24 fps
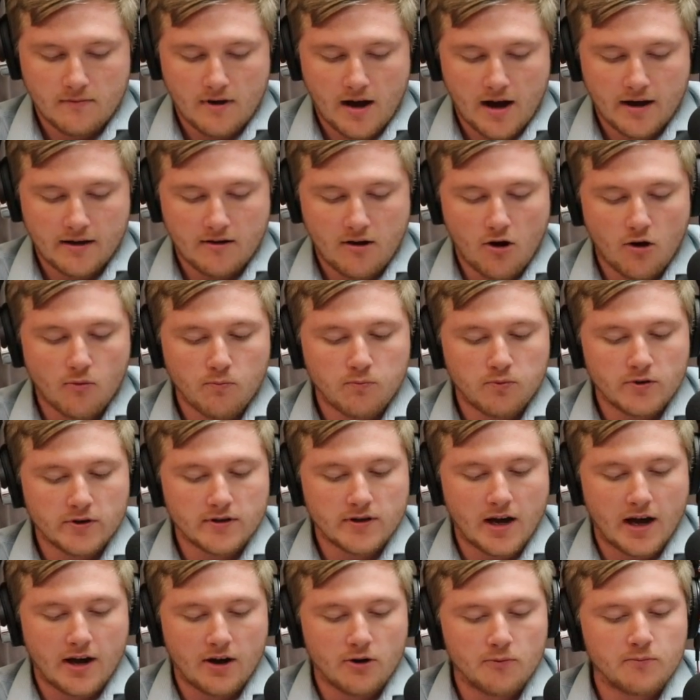I hope
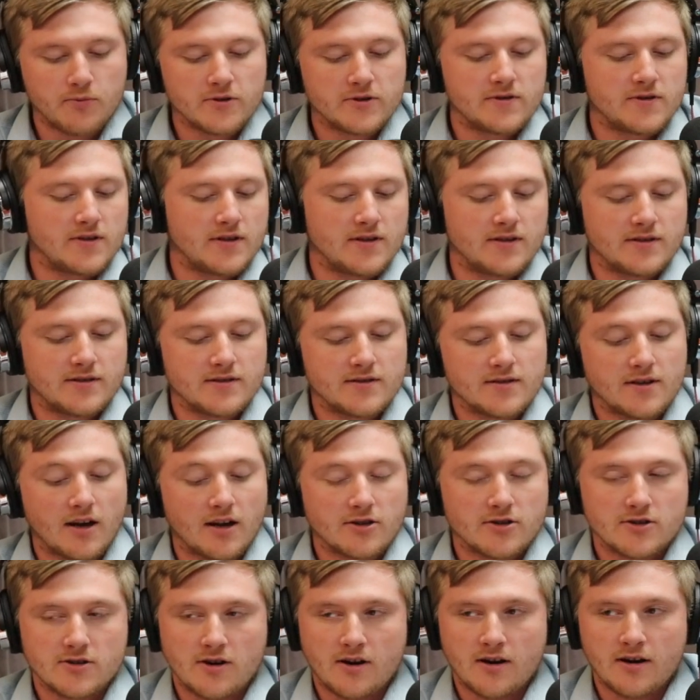we see a
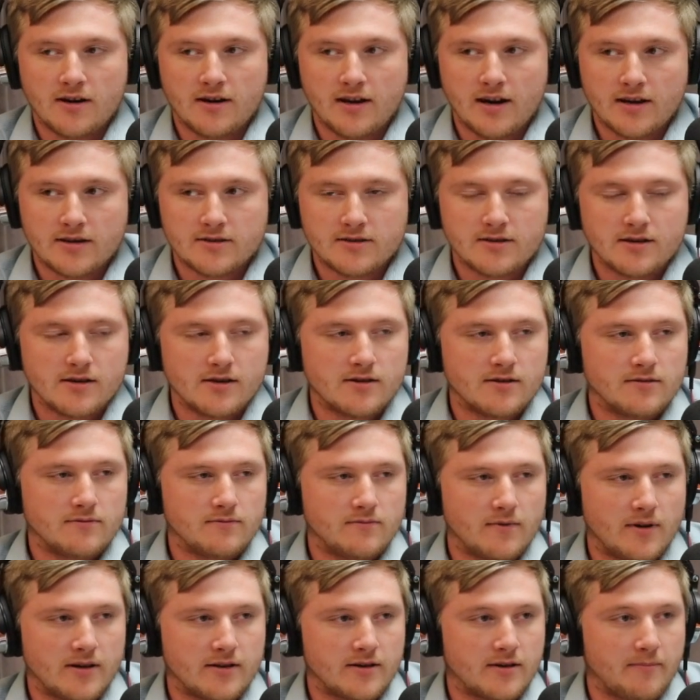discussion on it next year,
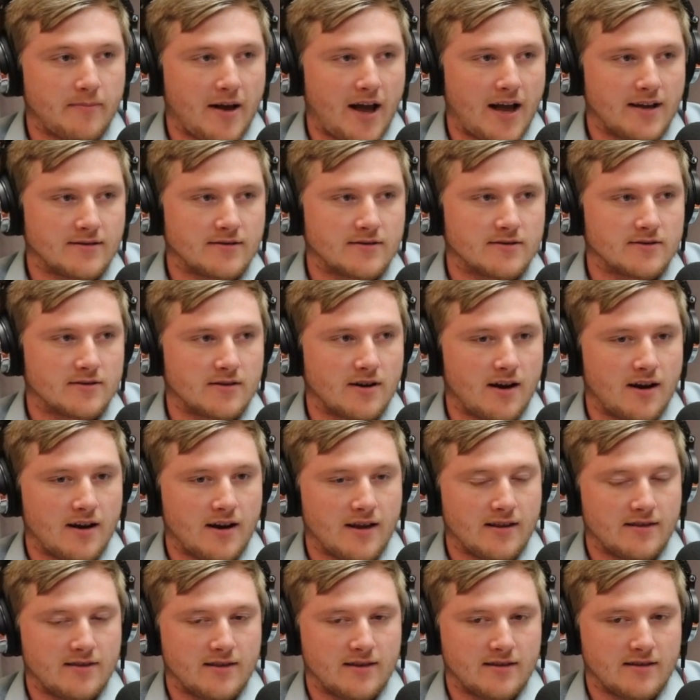whether it passes or
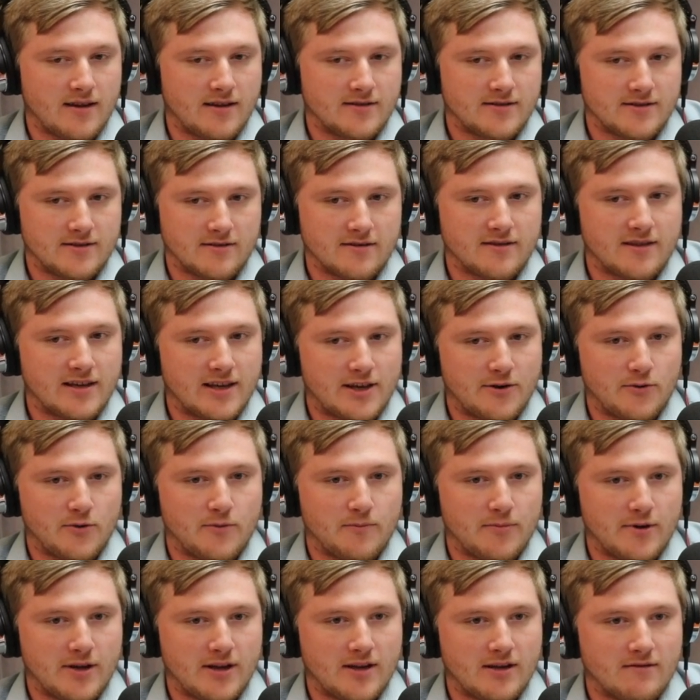not. I still think it
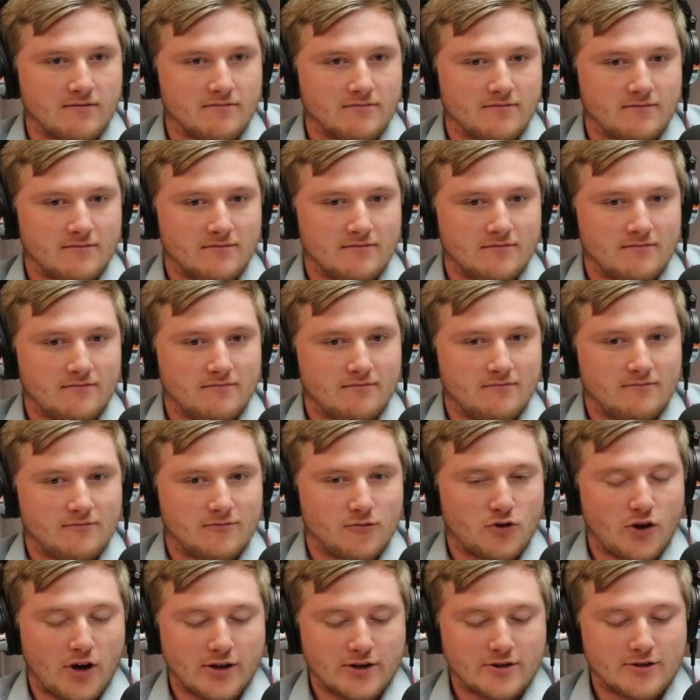would be
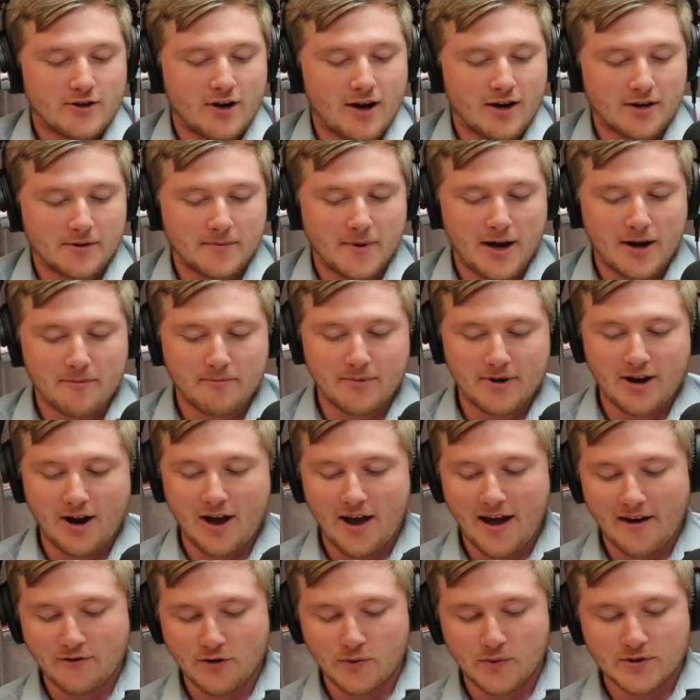great to talk about, but
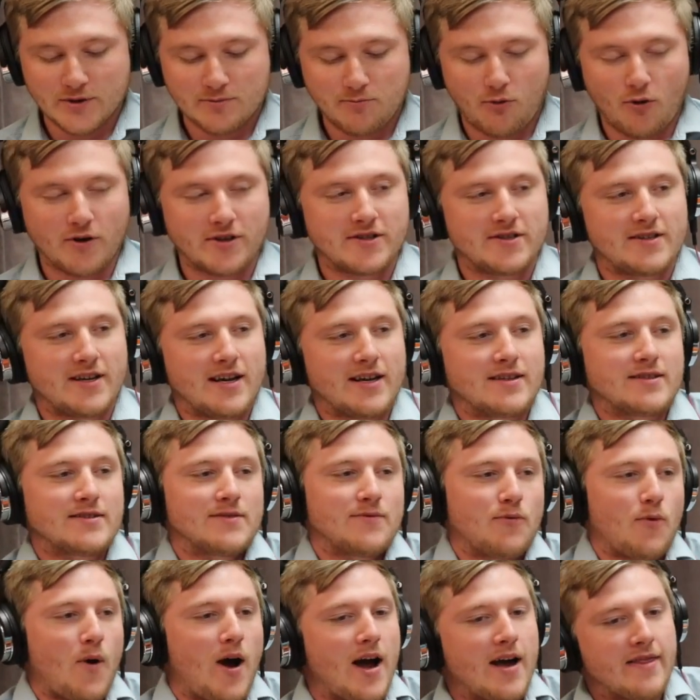everyone's point stands
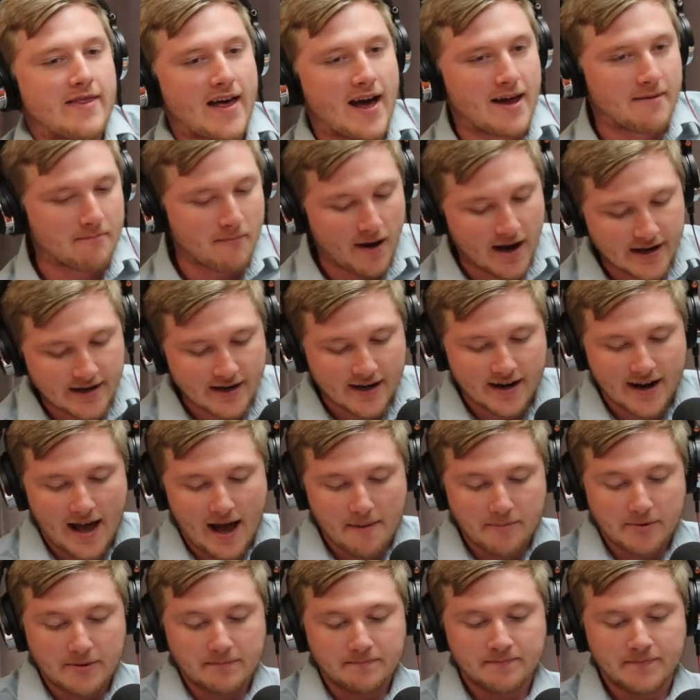of why that might not
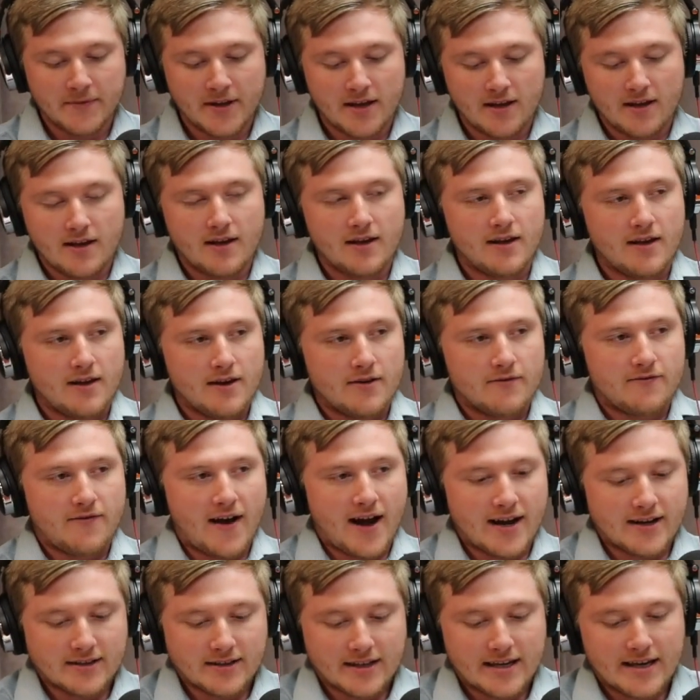happen.
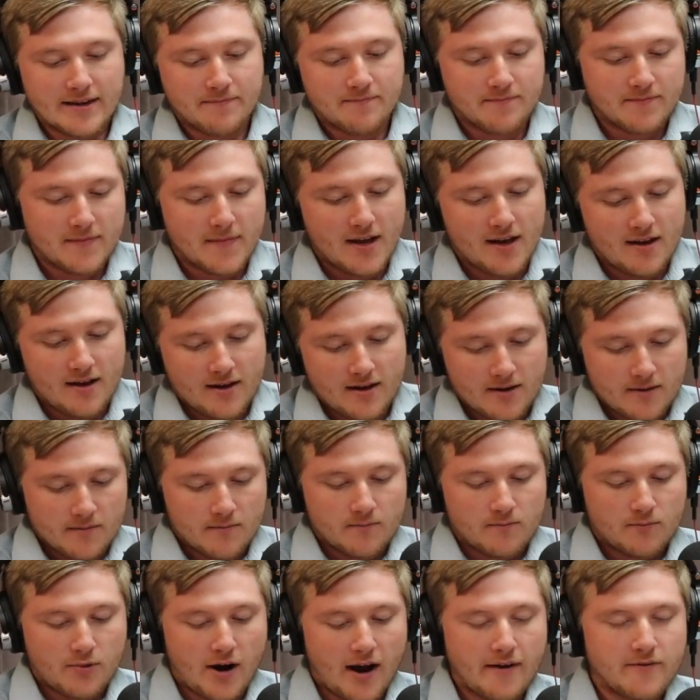Finally,
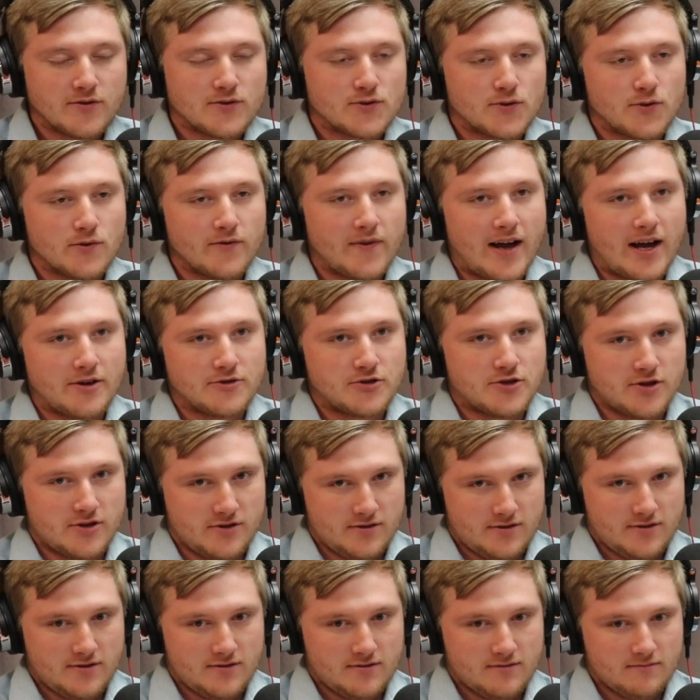private school
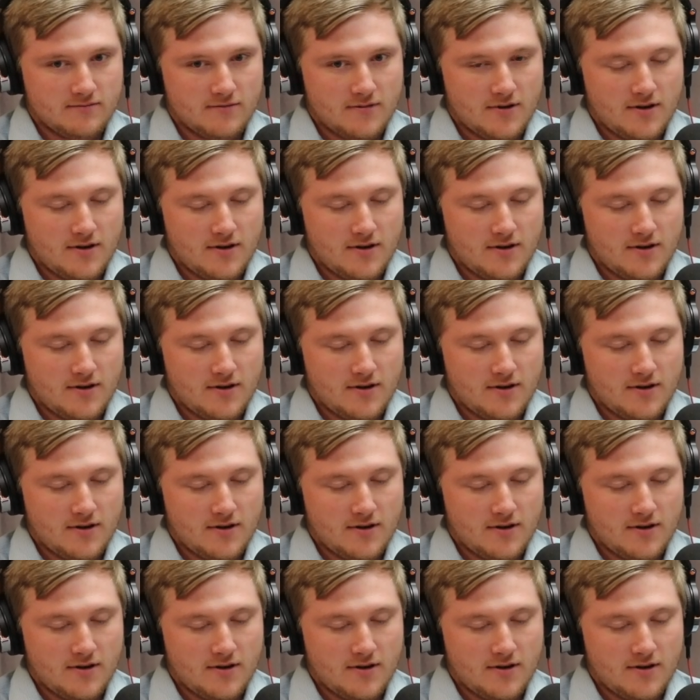vouchers.